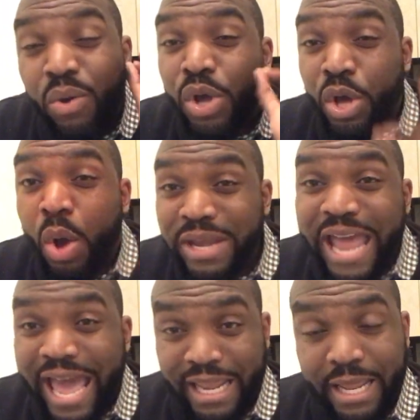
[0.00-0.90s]
Go to
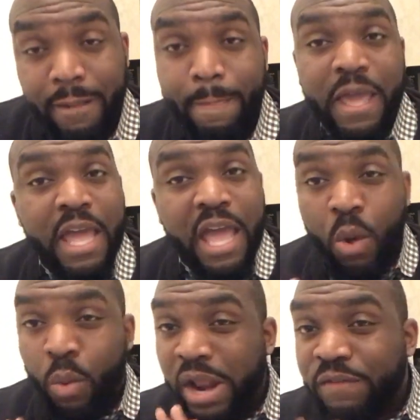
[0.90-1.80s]
GoDaddy,
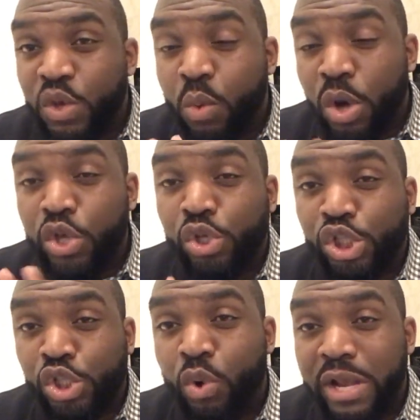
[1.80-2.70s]
and whatever you want your
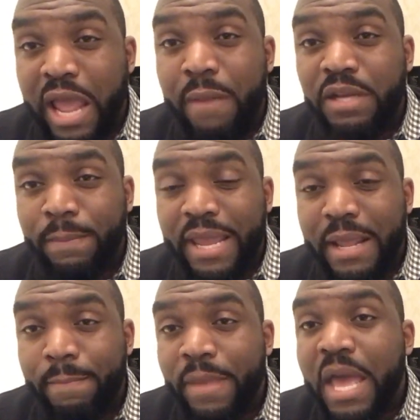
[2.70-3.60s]
store name to
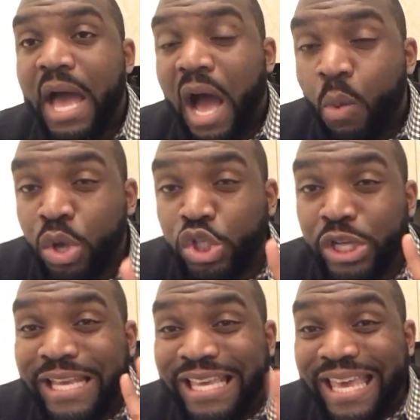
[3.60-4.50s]
be, I want you
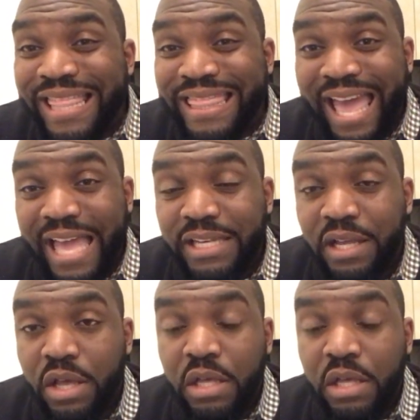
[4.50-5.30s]
to get that.